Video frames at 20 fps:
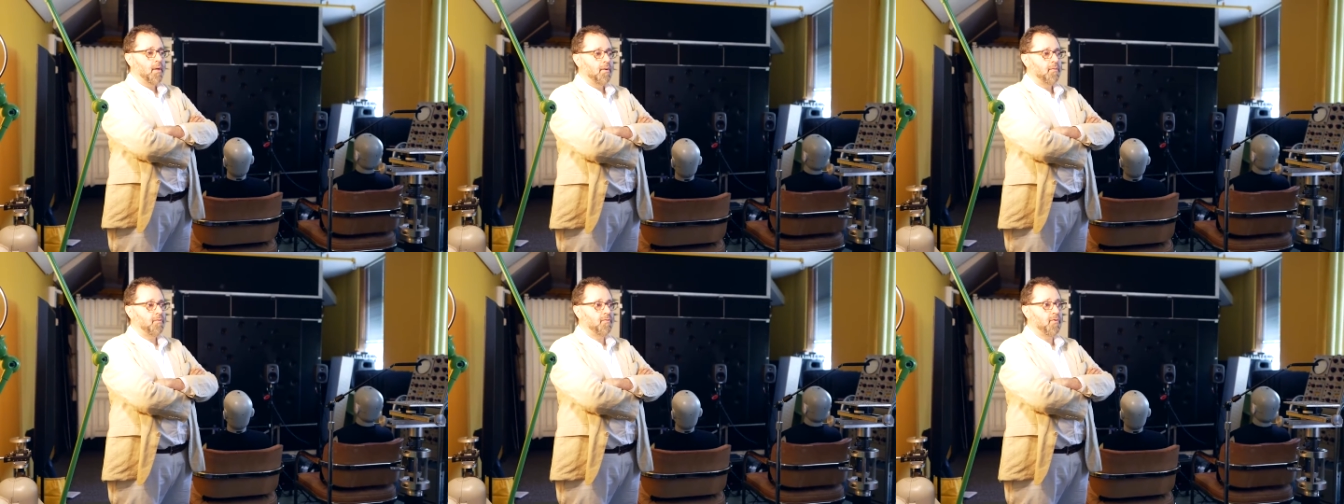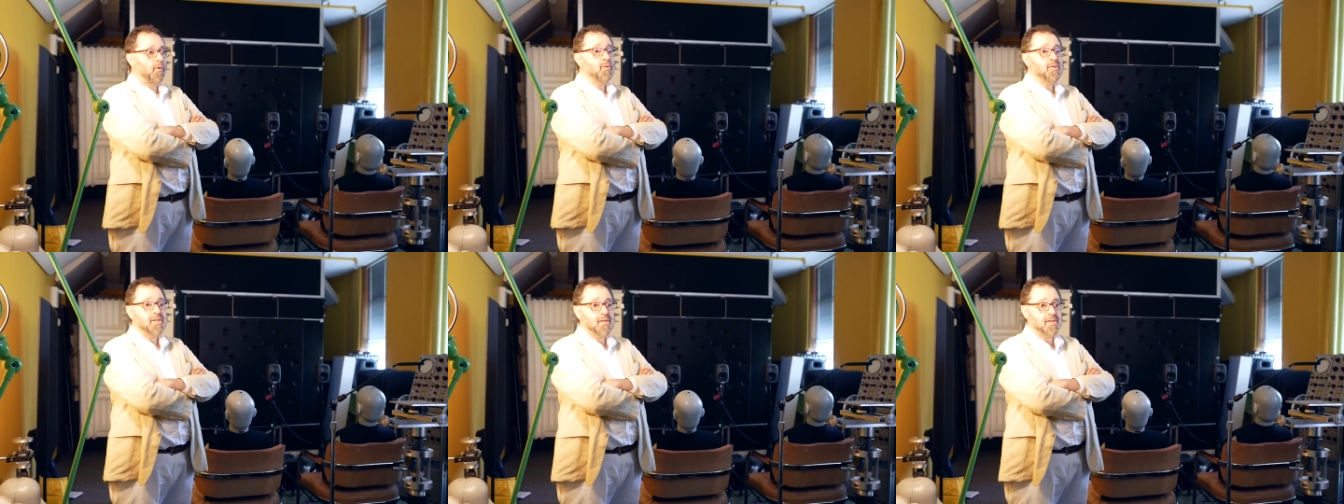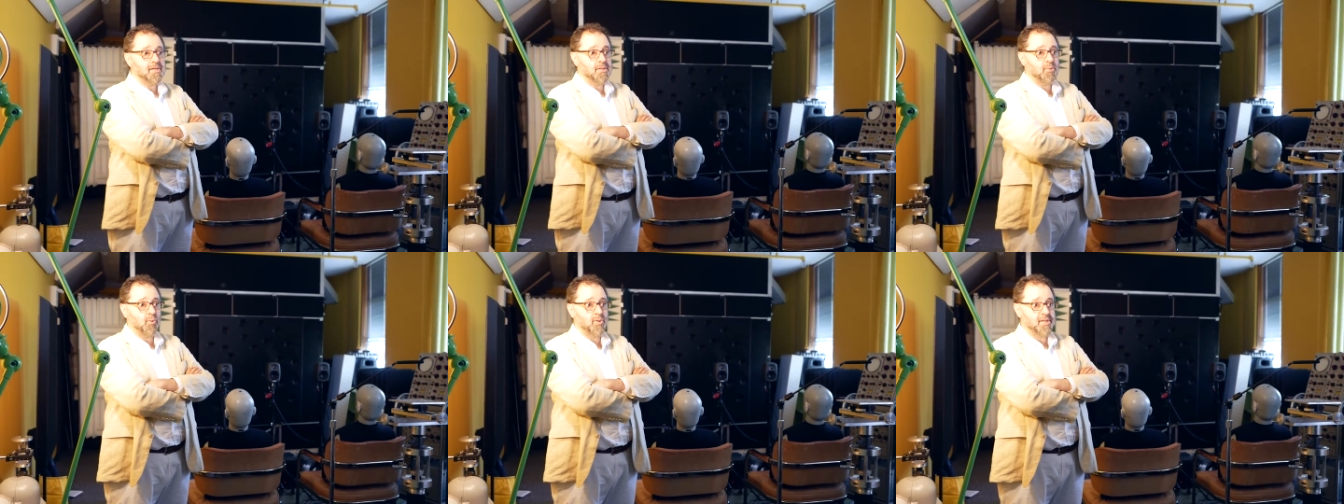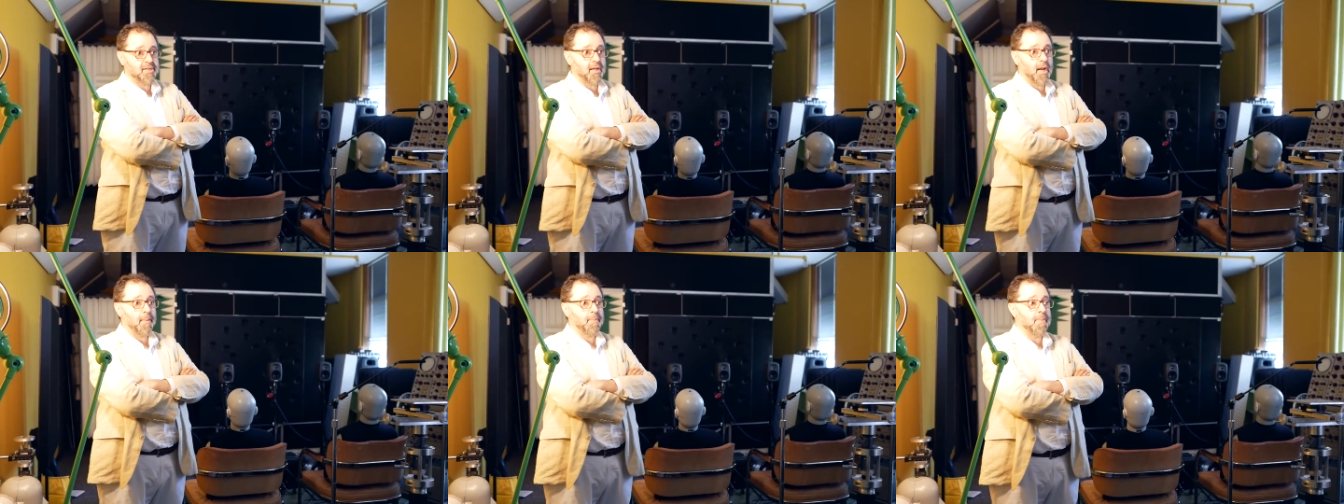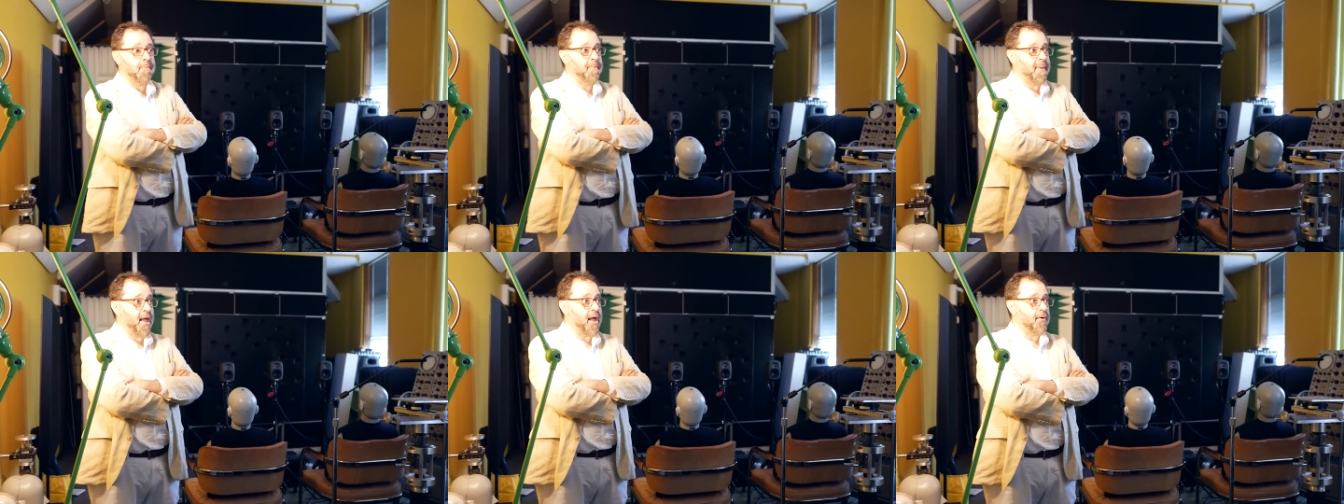phone system was set up
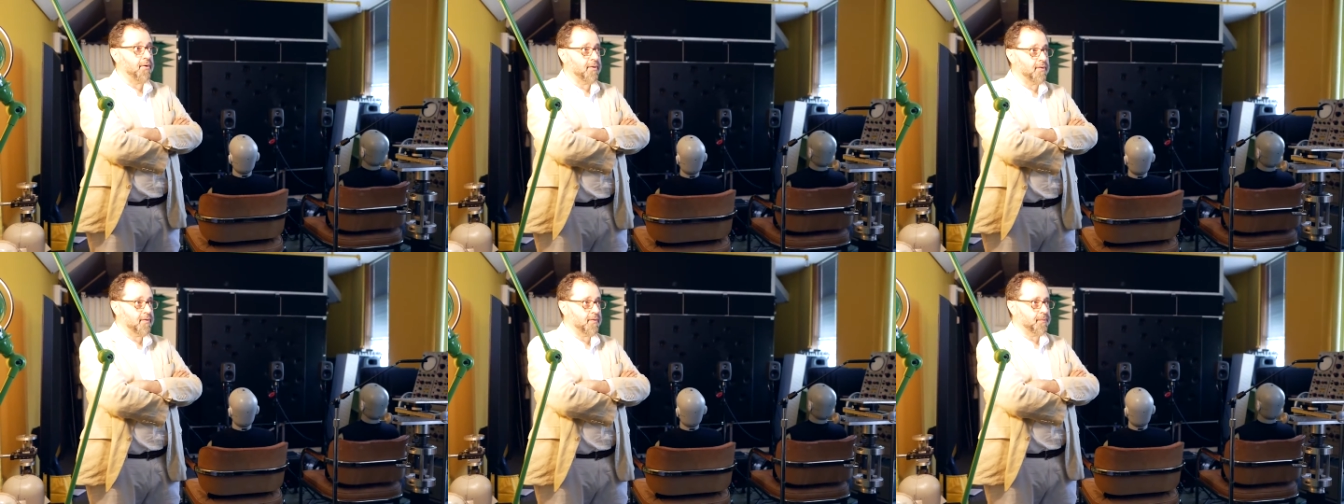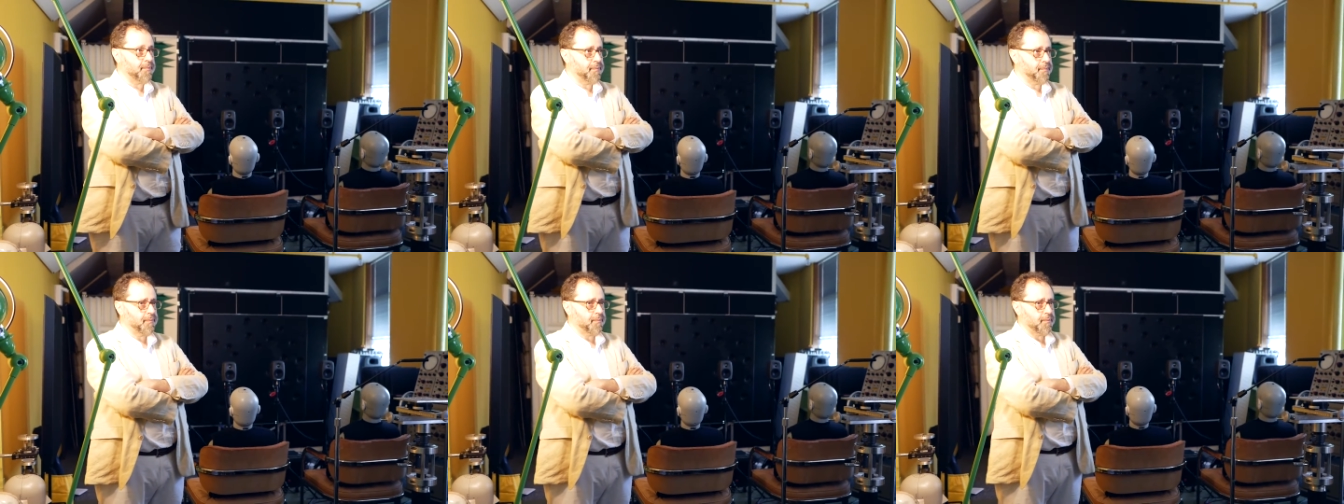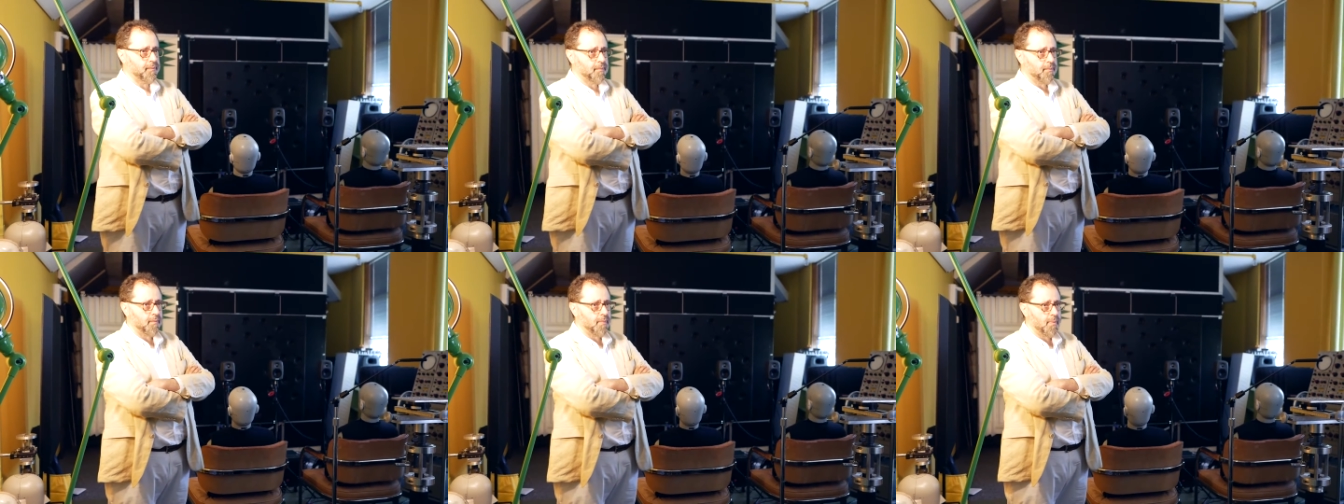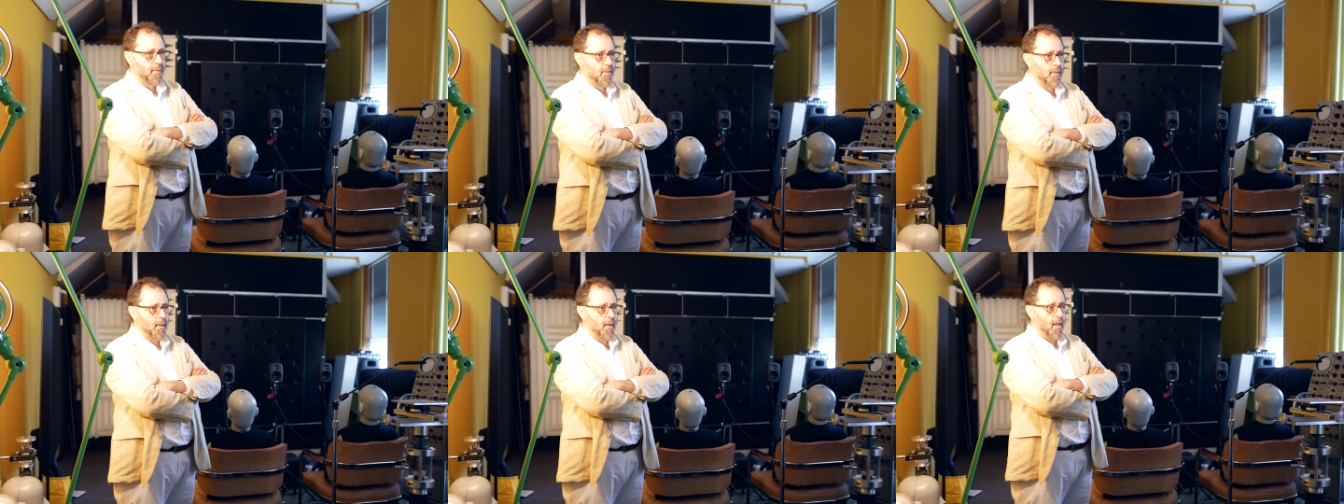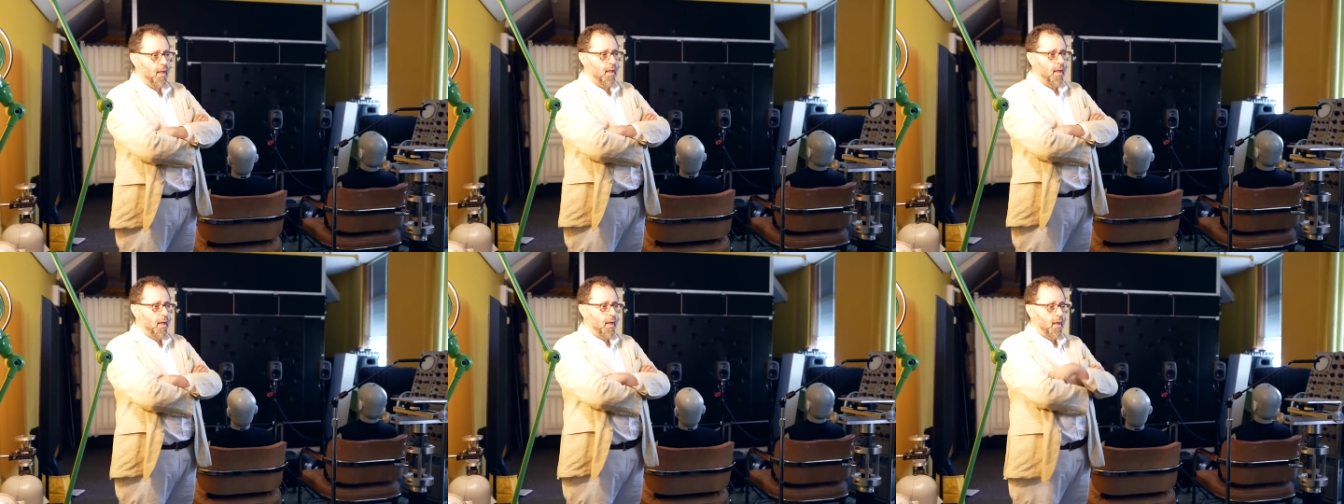in Paris,
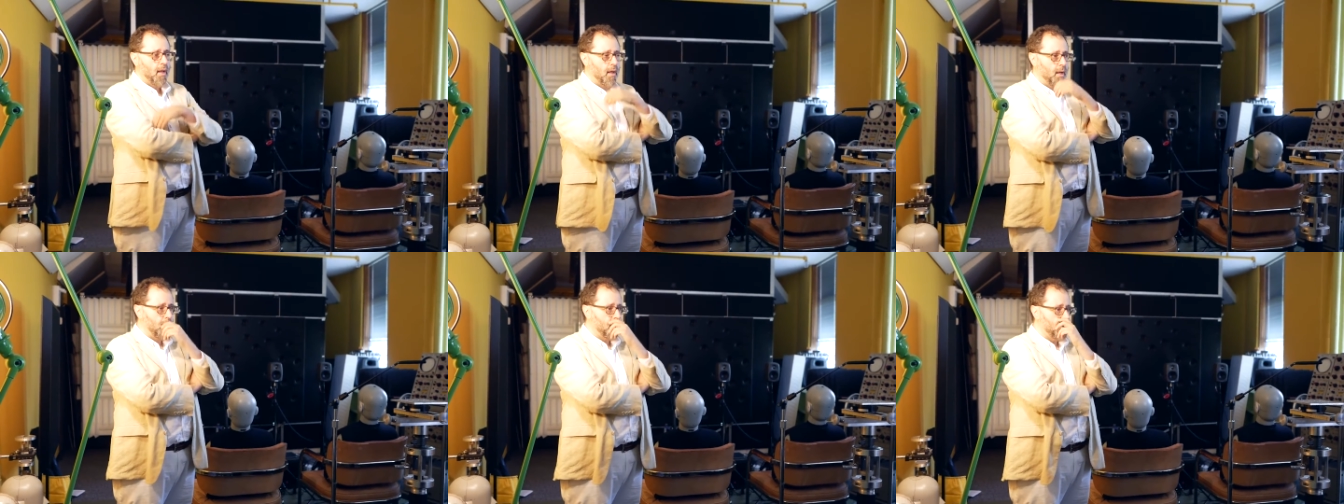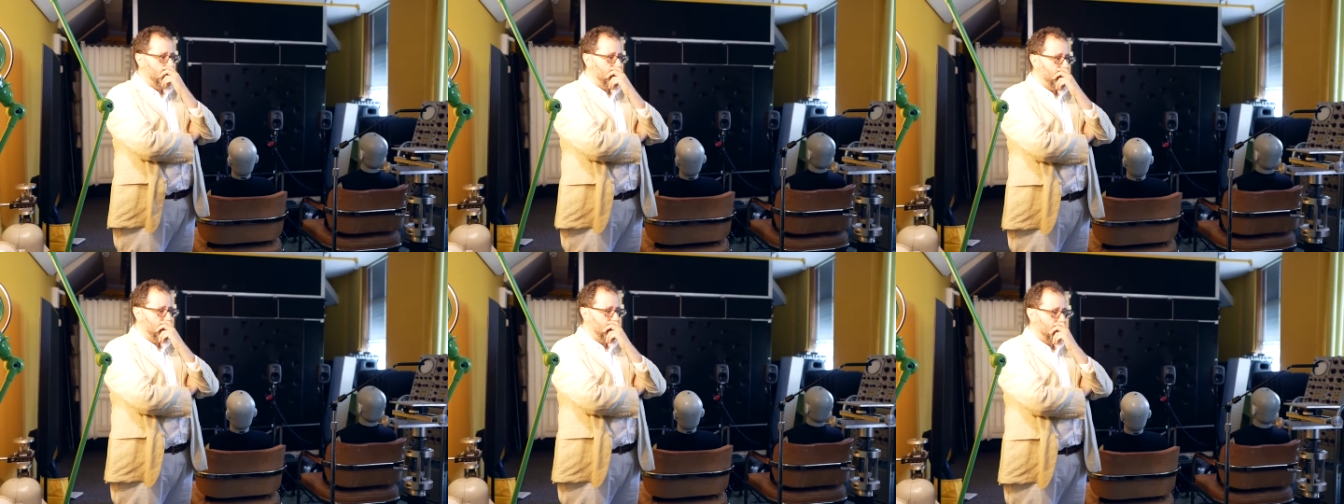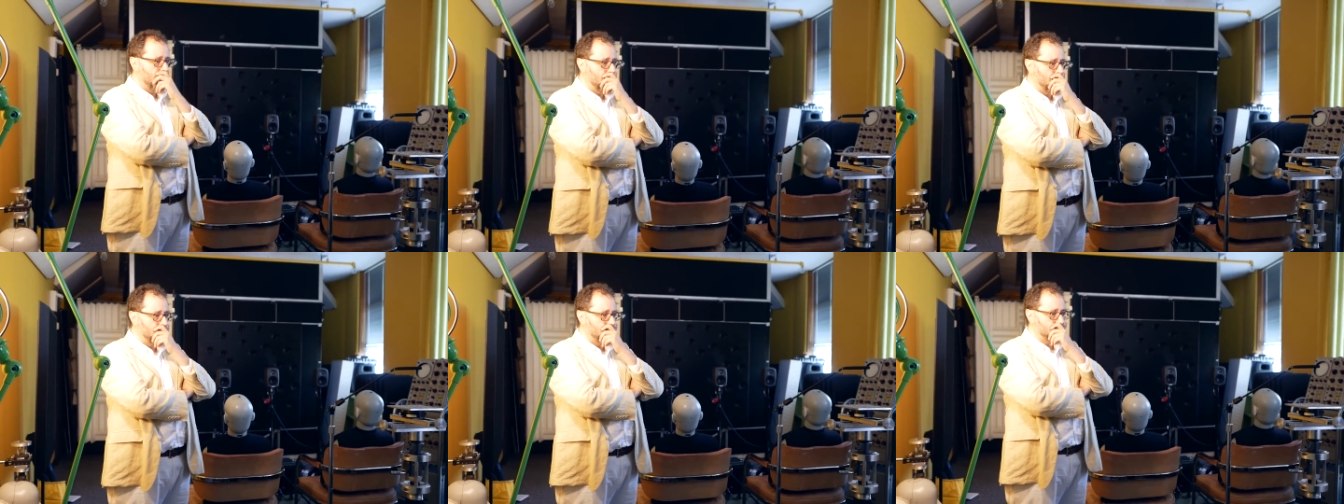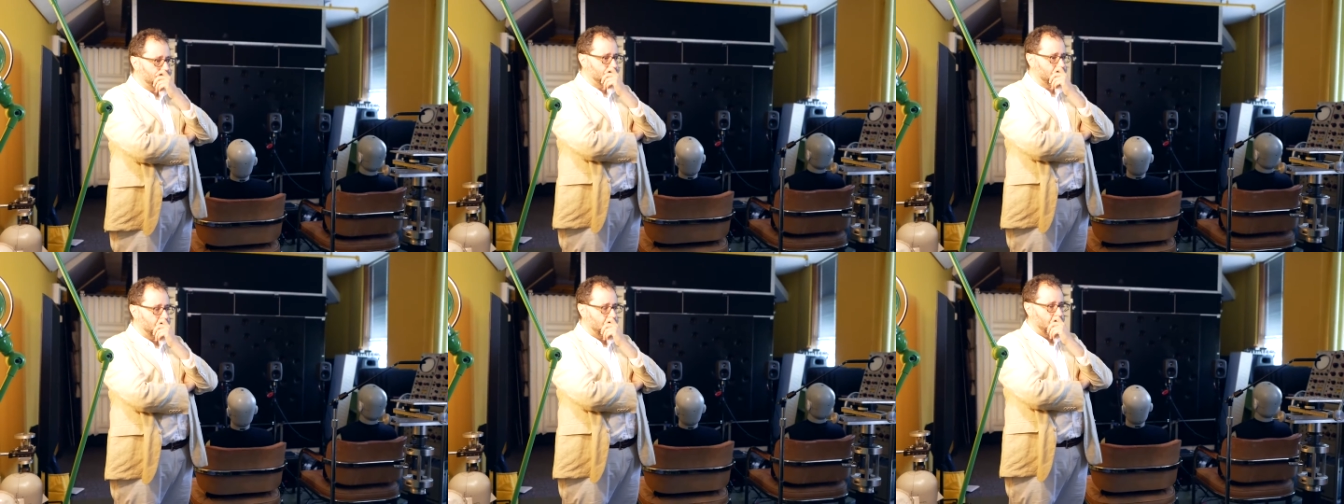uh, he um,